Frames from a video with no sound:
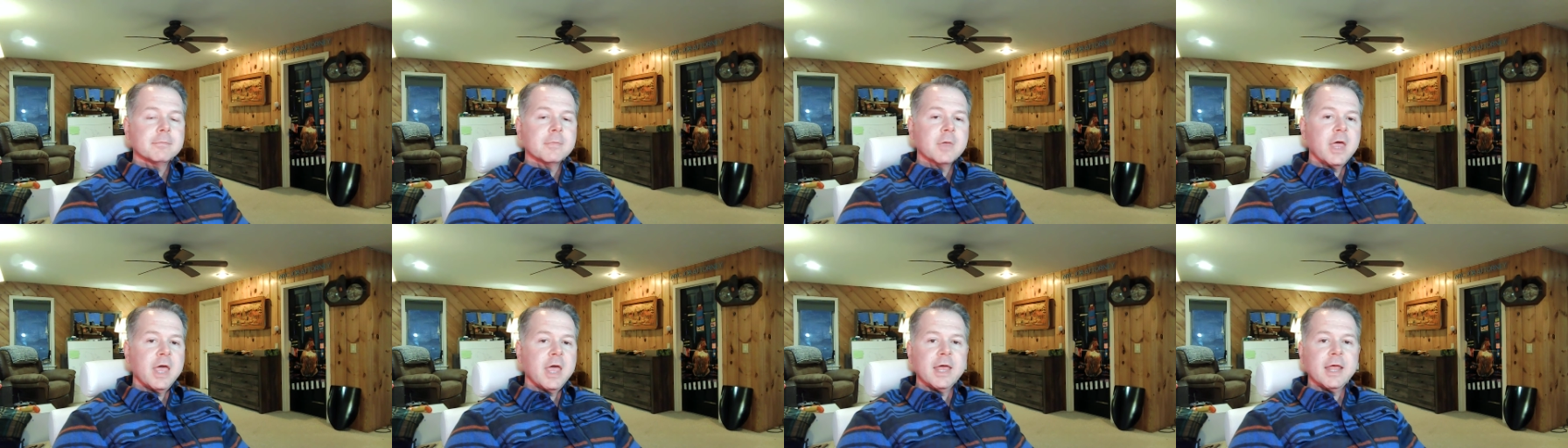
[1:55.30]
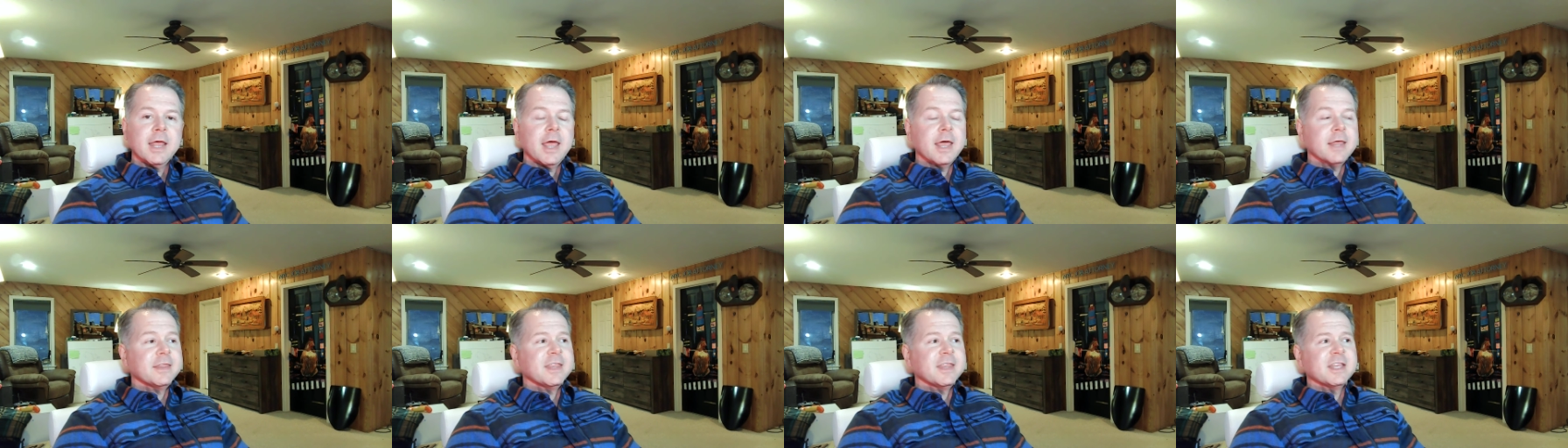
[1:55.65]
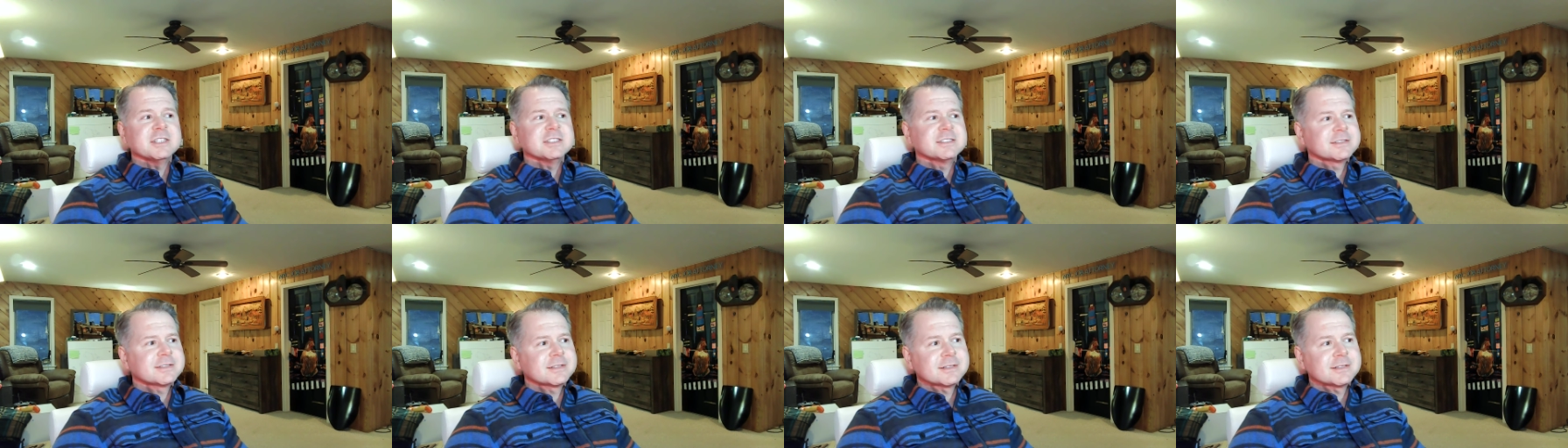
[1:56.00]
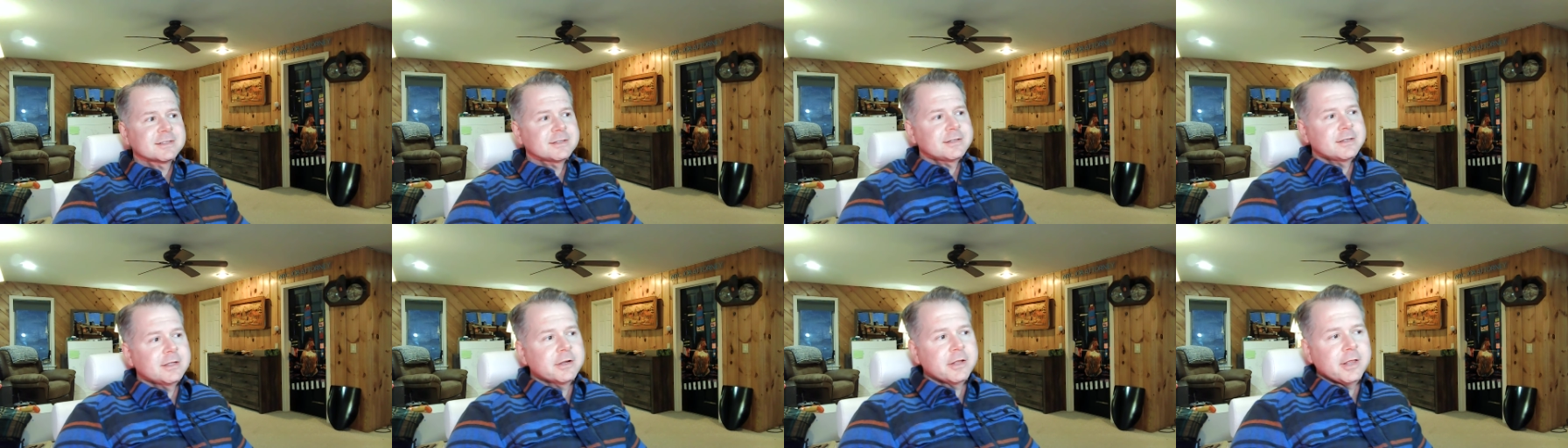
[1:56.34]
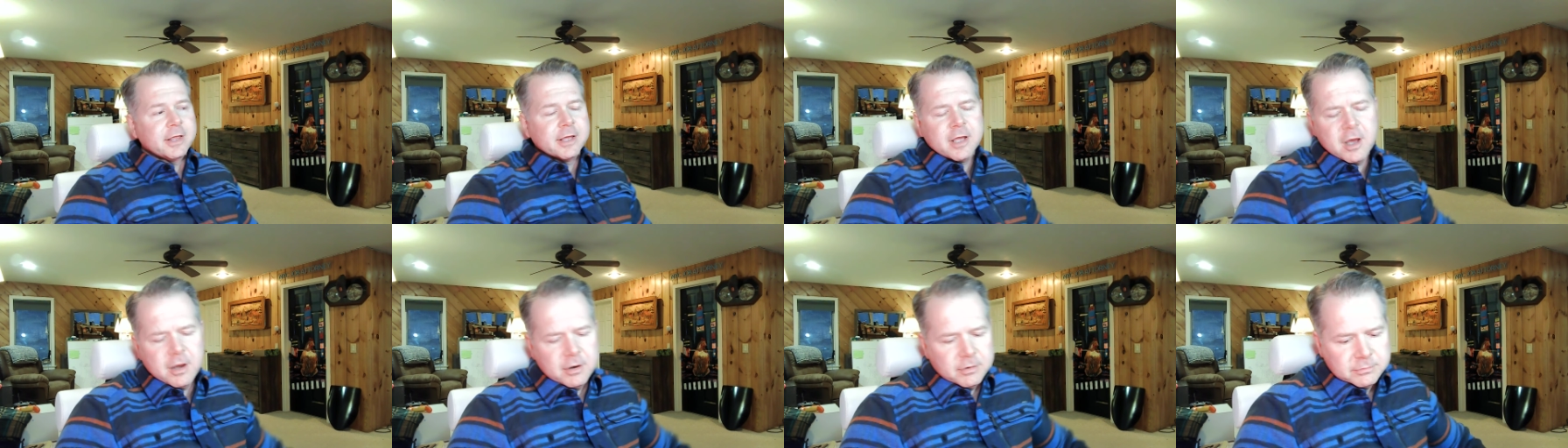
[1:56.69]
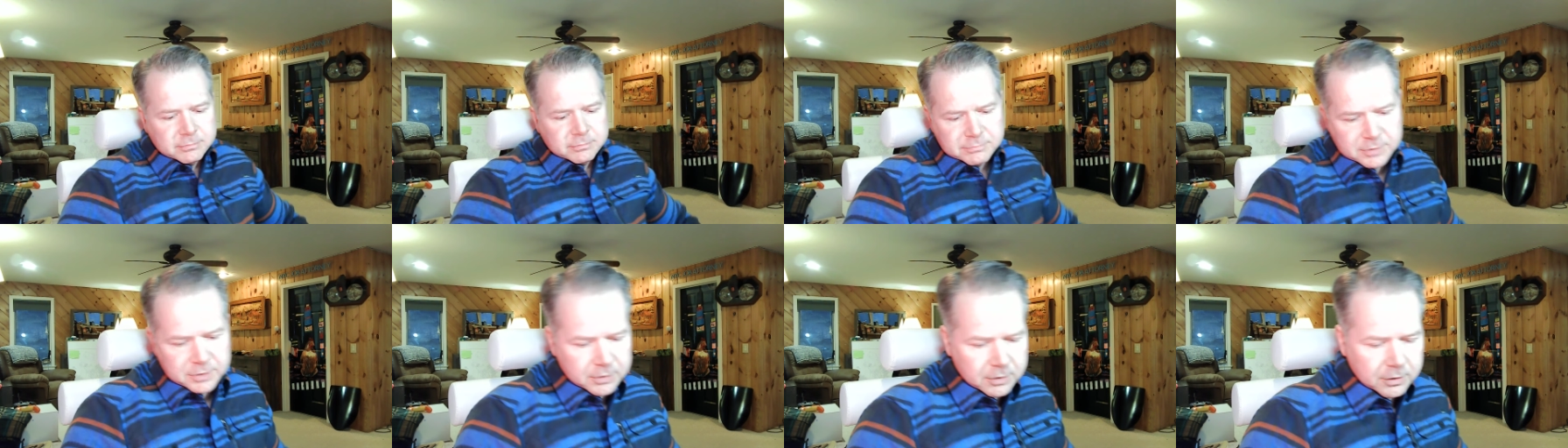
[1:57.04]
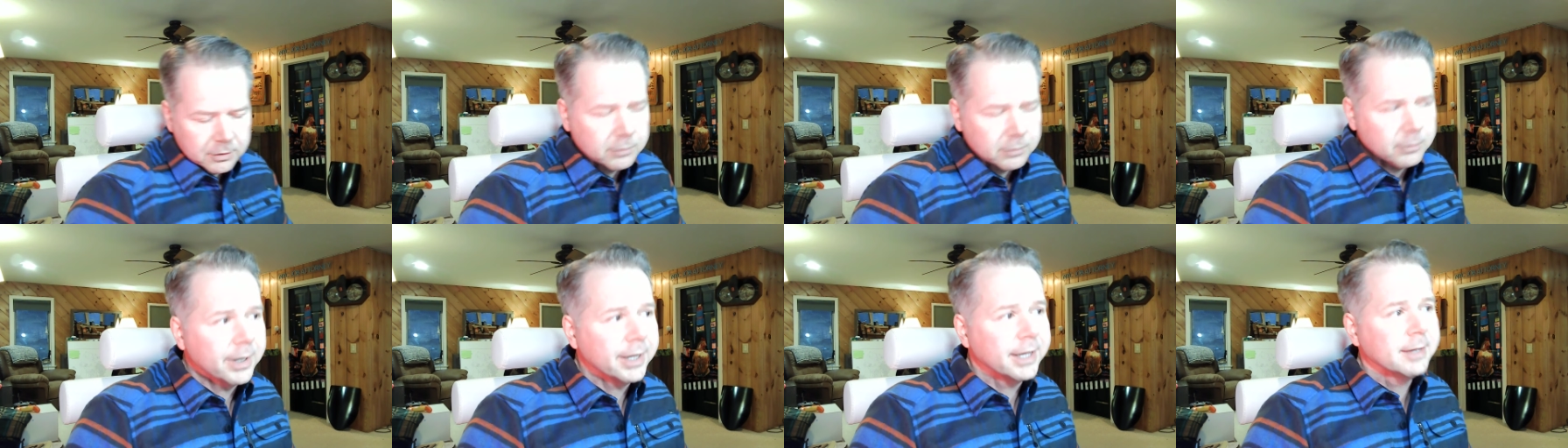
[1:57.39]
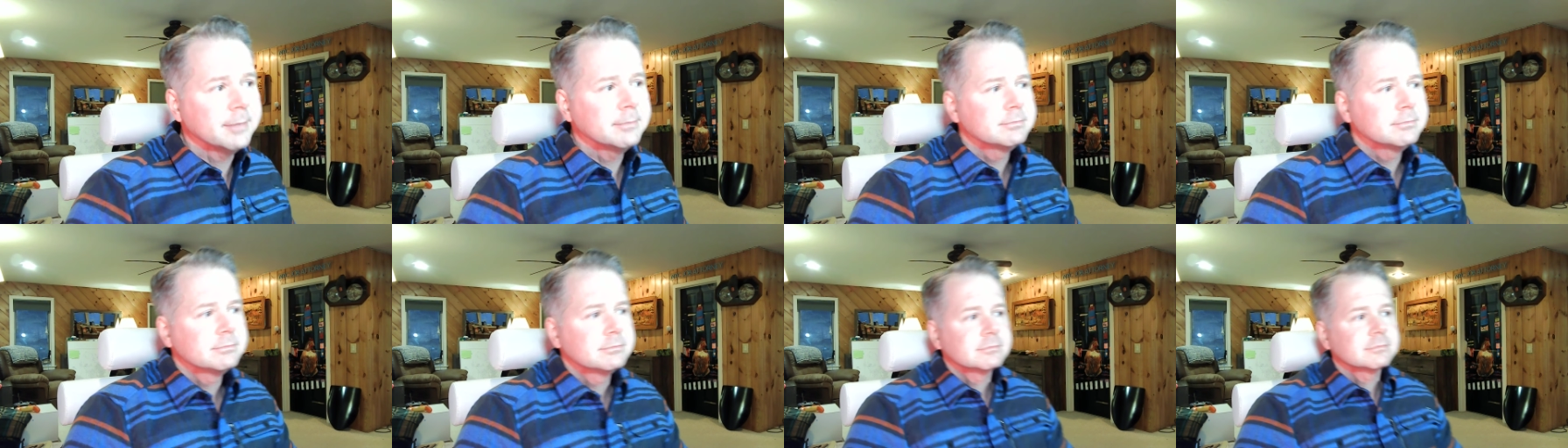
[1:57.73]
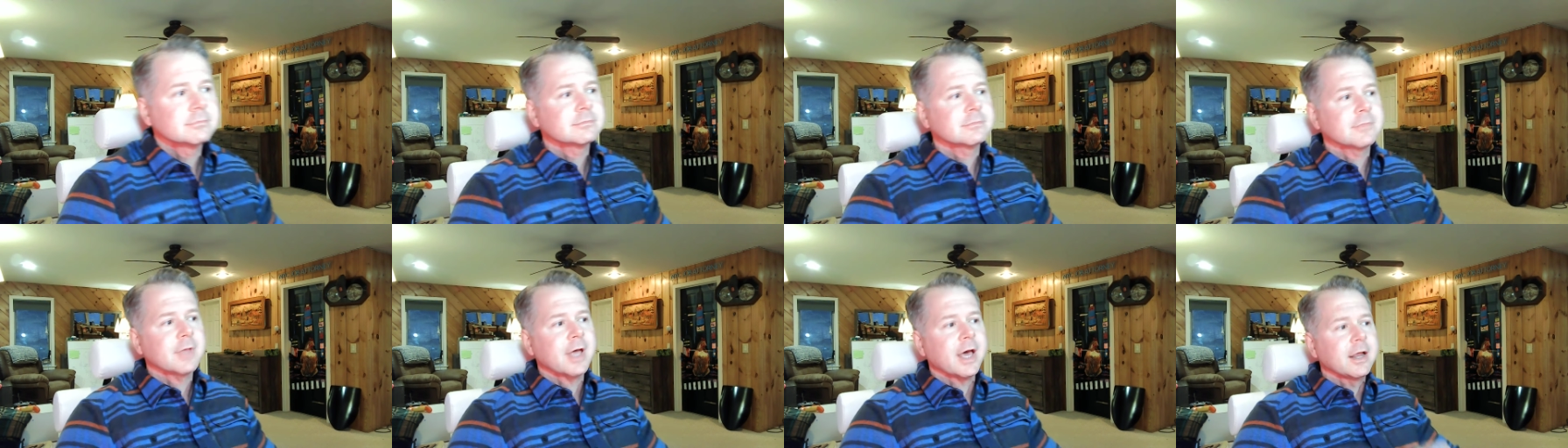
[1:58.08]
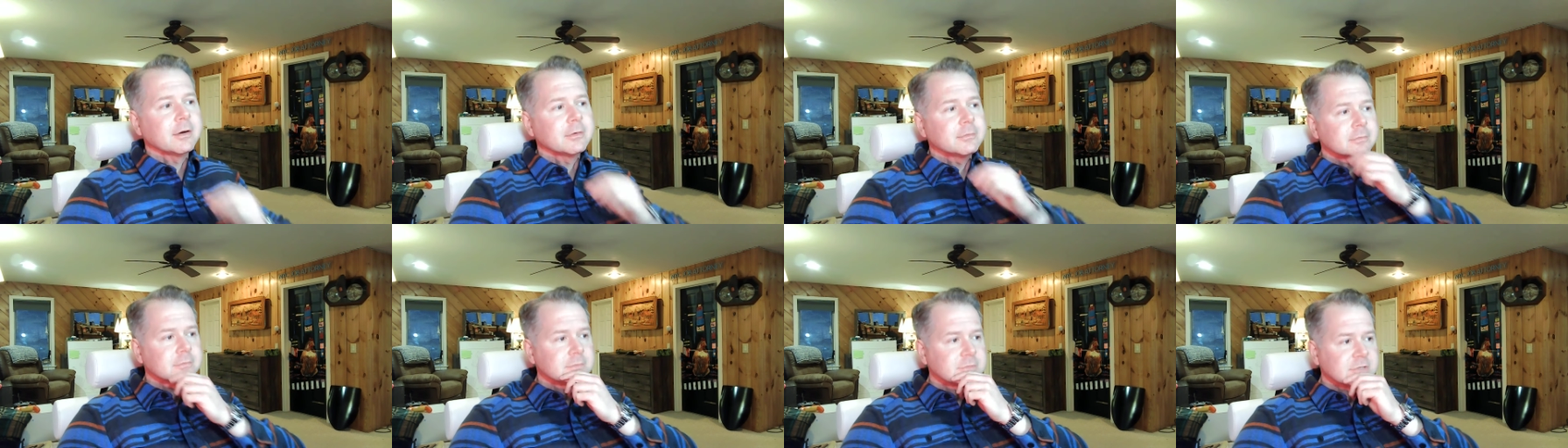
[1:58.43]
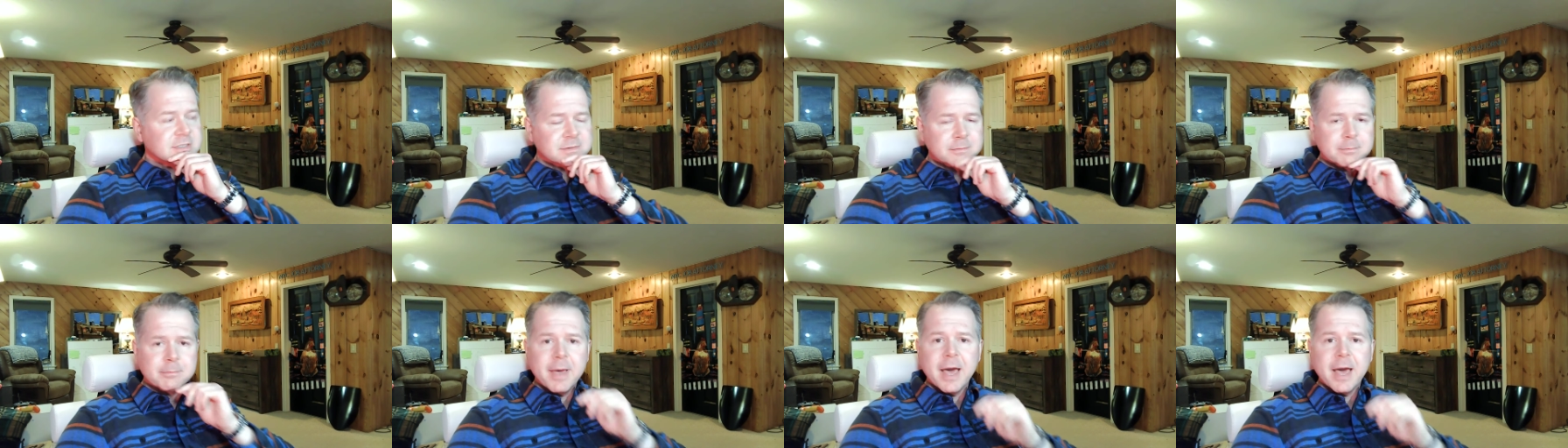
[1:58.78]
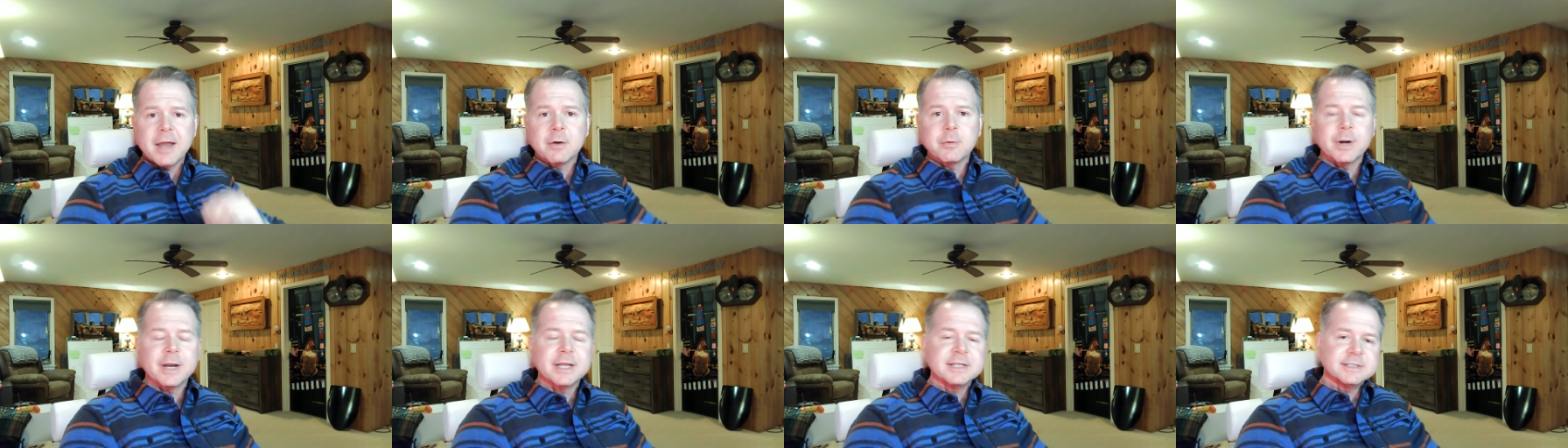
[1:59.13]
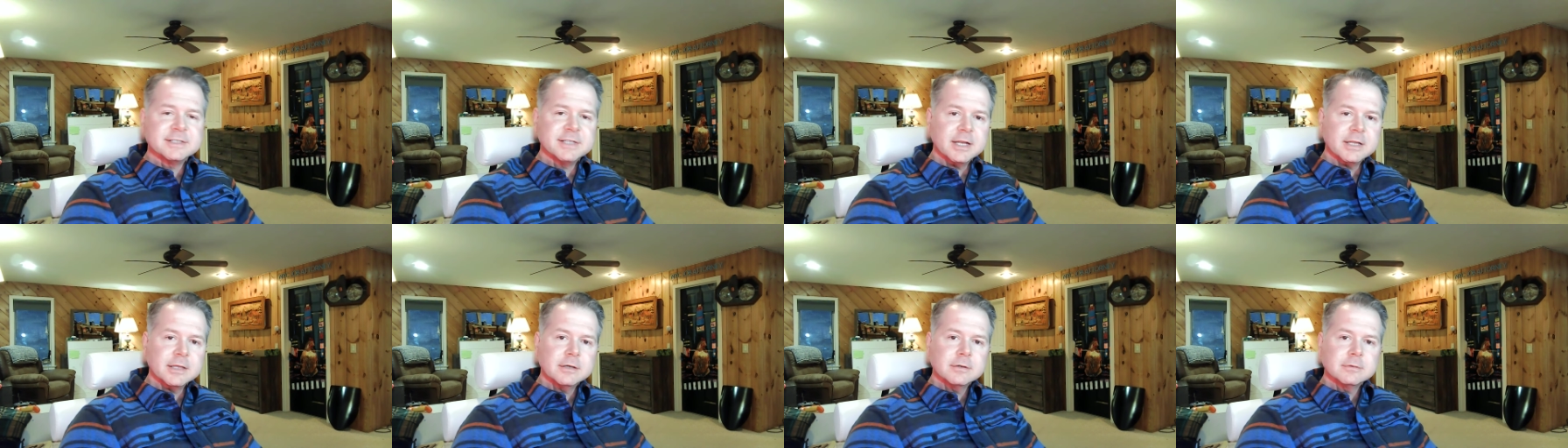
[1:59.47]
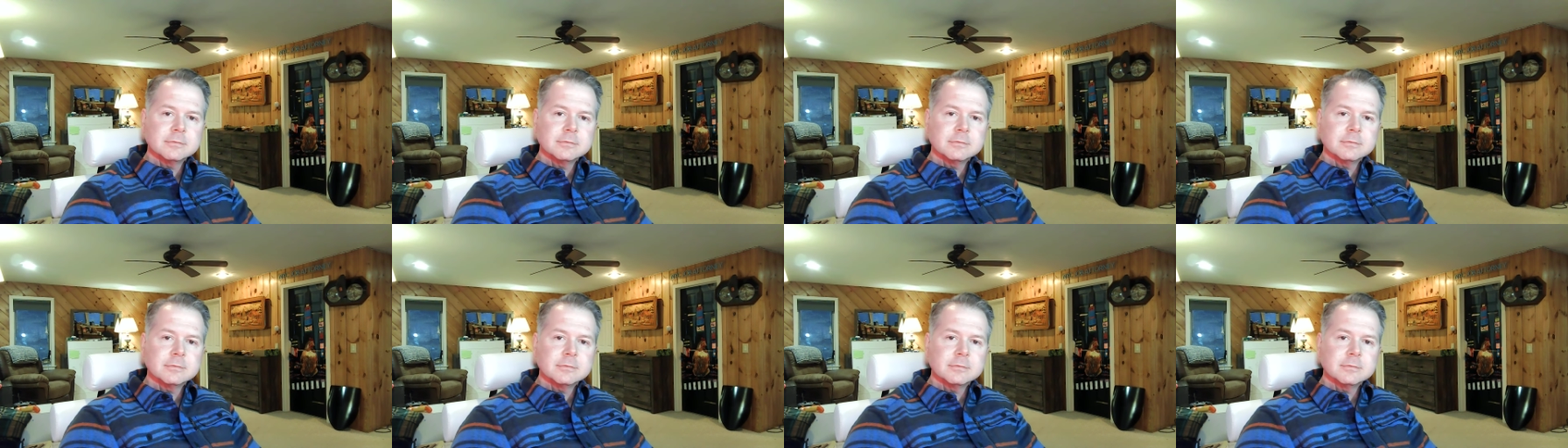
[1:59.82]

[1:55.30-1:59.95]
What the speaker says: they just, they're like, oh, you don't know who I am. Doesn't matter what I say to you.